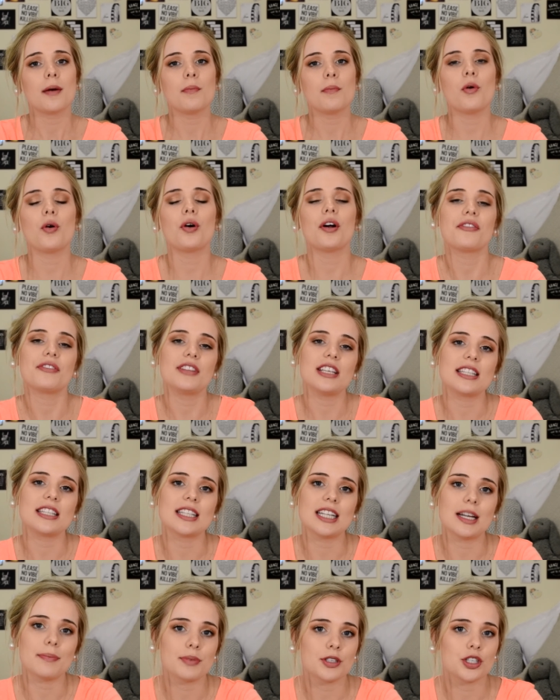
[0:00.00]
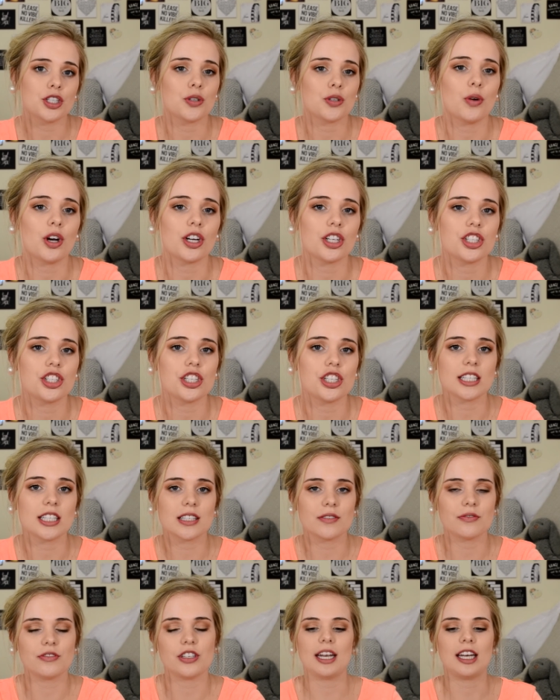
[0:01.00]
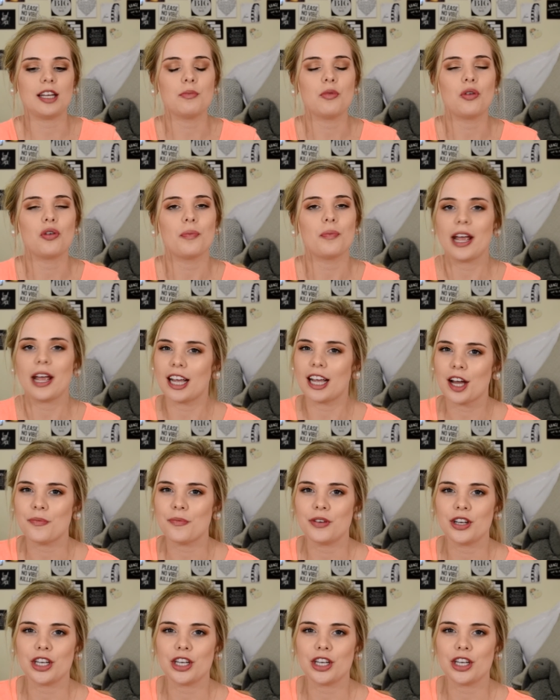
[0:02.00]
more of these lip swatches, any more makeup